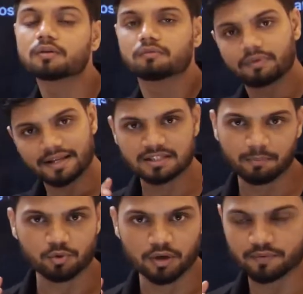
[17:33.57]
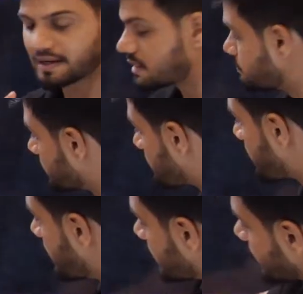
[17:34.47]
Very simple, student. Very simple.
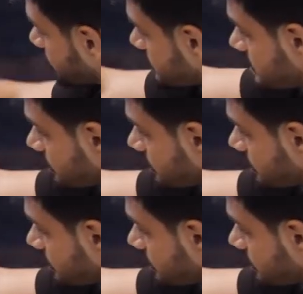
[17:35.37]
Now this is a